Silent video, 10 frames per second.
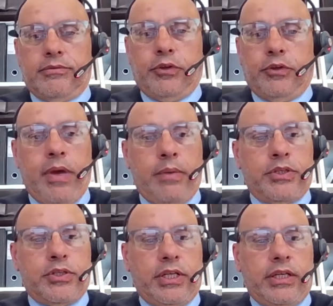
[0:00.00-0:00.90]
Phil
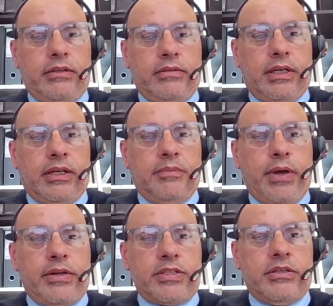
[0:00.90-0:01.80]
Bambajotti,
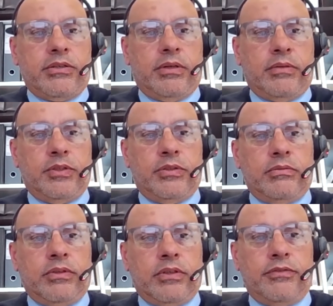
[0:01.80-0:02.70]
barrister, with
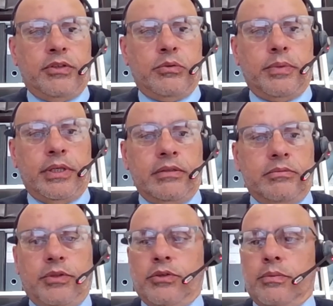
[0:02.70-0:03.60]
whom a lot of you
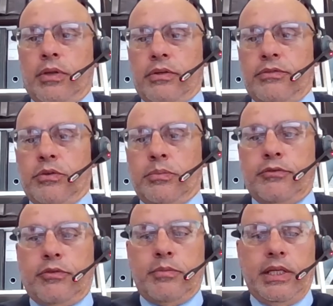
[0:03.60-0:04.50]
will be
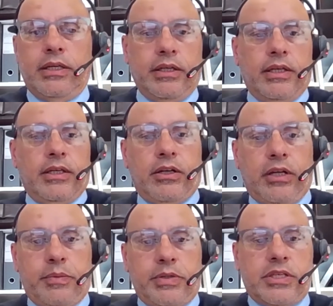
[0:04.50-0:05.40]
familiar, got
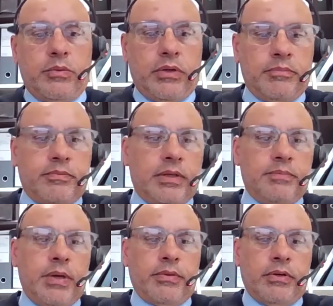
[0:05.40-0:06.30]
up and said, well,
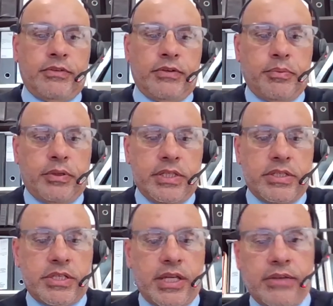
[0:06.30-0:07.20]
I'm very pleased
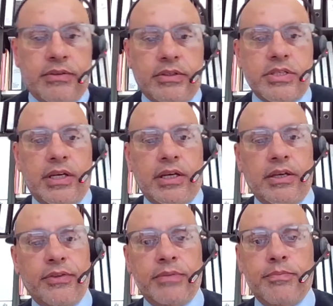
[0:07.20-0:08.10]
to say that
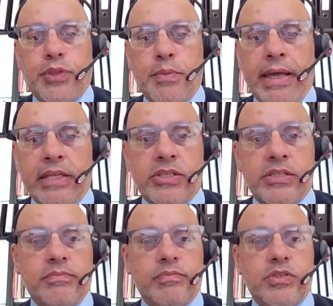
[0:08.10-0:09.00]
the
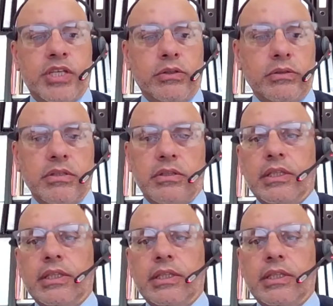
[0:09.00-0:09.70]
matter's settled.